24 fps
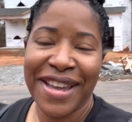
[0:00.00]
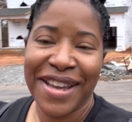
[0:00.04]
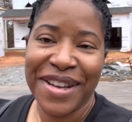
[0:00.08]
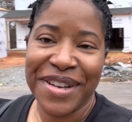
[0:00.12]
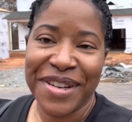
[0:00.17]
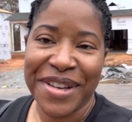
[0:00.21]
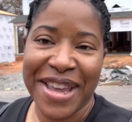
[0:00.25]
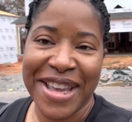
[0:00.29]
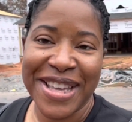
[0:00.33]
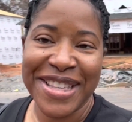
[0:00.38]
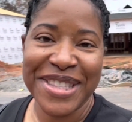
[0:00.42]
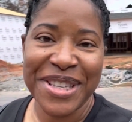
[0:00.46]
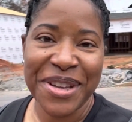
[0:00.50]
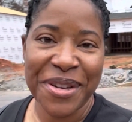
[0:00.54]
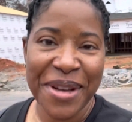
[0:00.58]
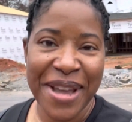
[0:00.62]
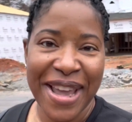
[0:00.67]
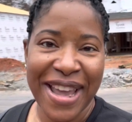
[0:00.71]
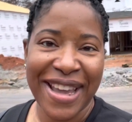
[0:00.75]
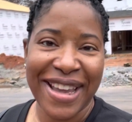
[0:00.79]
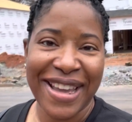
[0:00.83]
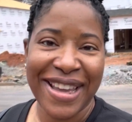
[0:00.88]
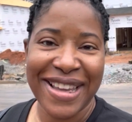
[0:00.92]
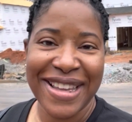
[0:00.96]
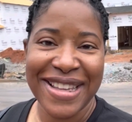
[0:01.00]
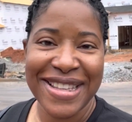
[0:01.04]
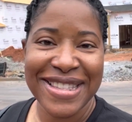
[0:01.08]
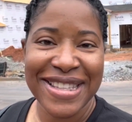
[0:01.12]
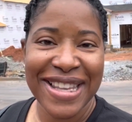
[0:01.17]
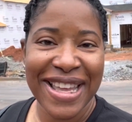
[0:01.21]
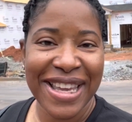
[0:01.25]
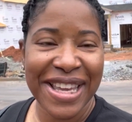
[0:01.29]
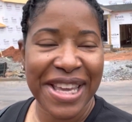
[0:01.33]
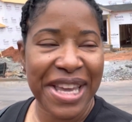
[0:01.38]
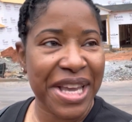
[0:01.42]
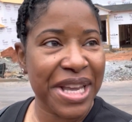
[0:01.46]
Okay, so hey, it's
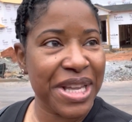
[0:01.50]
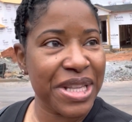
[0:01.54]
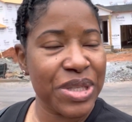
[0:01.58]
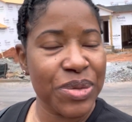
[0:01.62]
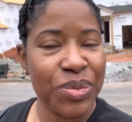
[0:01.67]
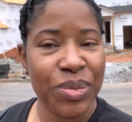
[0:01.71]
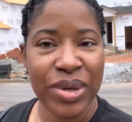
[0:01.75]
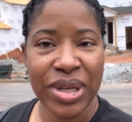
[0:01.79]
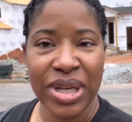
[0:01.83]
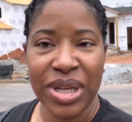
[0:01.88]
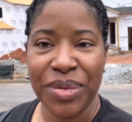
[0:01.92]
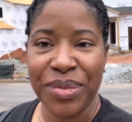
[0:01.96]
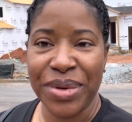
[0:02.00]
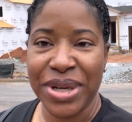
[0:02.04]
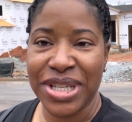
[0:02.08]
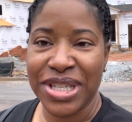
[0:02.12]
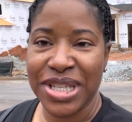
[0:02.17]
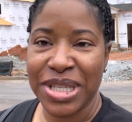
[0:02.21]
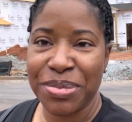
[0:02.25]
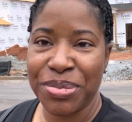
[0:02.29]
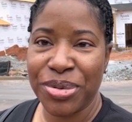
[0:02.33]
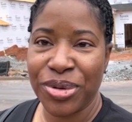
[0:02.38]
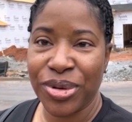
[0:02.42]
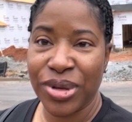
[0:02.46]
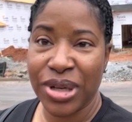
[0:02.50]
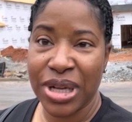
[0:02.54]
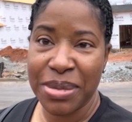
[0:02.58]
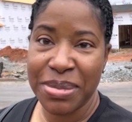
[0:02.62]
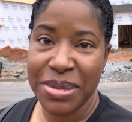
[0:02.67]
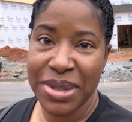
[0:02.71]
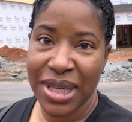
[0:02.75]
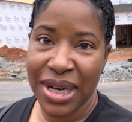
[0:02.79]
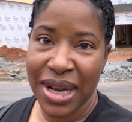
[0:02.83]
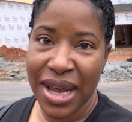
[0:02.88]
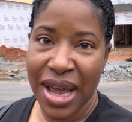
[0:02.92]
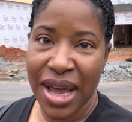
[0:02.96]
like 8.20. We just pulled up
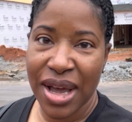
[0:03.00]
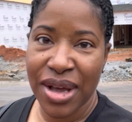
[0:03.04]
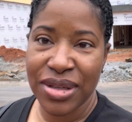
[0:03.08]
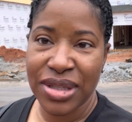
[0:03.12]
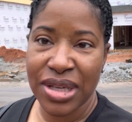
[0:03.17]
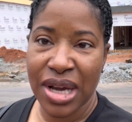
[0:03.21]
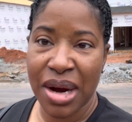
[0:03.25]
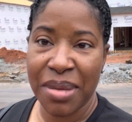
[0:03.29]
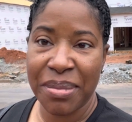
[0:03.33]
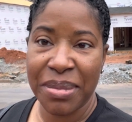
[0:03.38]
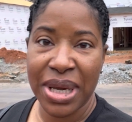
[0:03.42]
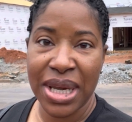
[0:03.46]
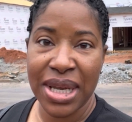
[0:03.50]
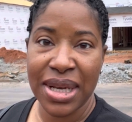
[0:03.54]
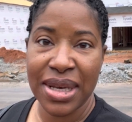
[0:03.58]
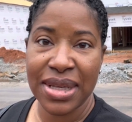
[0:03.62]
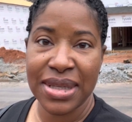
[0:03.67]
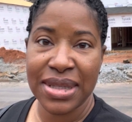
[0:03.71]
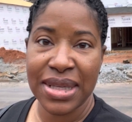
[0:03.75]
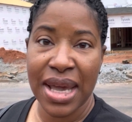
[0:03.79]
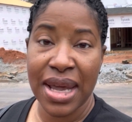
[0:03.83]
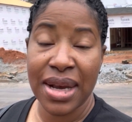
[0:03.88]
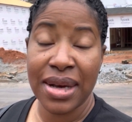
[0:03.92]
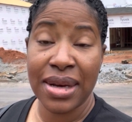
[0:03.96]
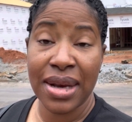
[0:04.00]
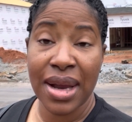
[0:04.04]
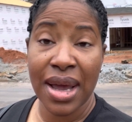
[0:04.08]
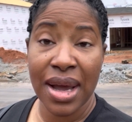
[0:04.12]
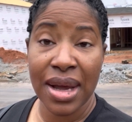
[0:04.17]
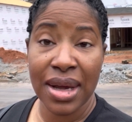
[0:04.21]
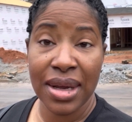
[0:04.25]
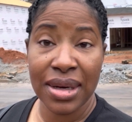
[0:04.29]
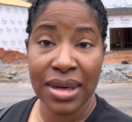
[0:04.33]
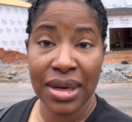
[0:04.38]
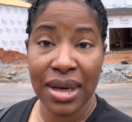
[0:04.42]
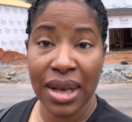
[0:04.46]
to the house. Our meeting is at
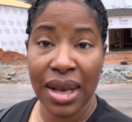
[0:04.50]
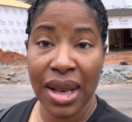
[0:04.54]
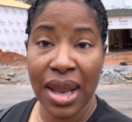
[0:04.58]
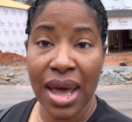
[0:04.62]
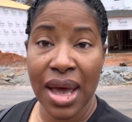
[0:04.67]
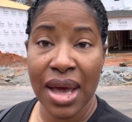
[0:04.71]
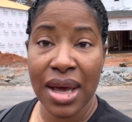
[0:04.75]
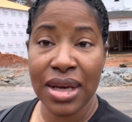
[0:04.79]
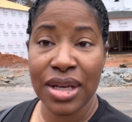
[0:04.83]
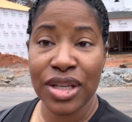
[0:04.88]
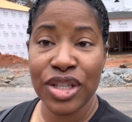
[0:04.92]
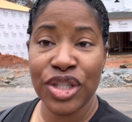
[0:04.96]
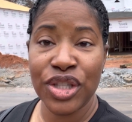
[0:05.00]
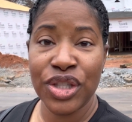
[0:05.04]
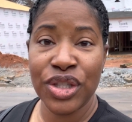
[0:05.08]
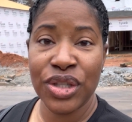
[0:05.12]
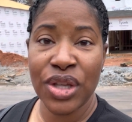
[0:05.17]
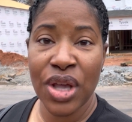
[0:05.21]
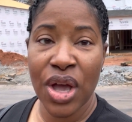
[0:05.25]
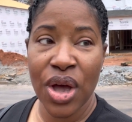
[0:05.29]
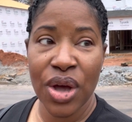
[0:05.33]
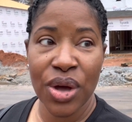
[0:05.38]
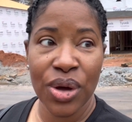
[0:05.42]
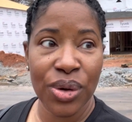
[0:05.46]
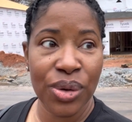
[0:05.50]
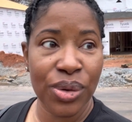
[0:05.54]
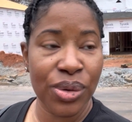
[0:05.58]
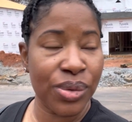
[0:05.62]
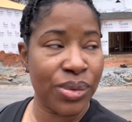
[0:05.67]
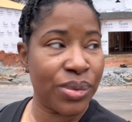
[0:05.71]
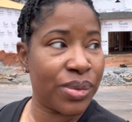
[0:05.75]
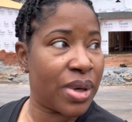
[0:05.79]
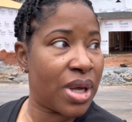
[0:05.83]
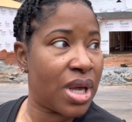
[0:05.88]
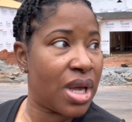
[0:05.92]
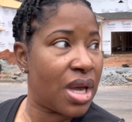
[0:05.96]
9 o'clock,
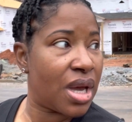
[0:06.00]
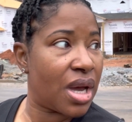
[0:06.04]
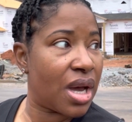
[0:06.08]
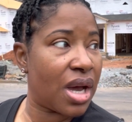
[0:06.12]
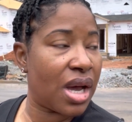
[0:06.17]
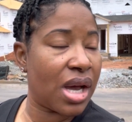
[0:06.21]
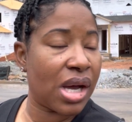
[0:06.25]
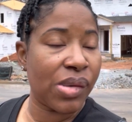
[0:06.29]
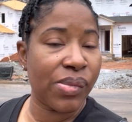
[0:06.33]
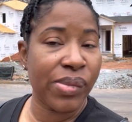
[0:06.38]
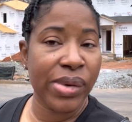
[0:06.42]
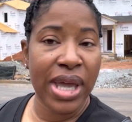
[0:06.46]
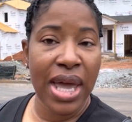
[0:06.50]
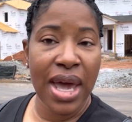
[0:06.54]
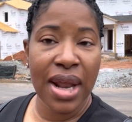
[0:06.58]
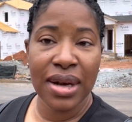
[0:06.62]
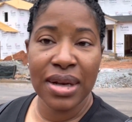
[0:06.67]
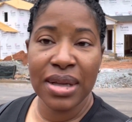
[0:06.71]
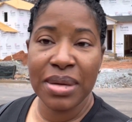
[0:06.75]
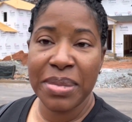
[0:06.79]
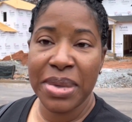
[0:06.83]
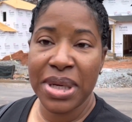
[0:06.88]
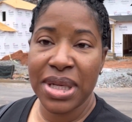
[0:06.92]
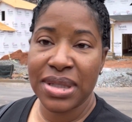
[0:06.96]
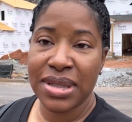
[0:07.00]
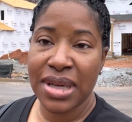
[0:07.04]
so um, we got a little bit of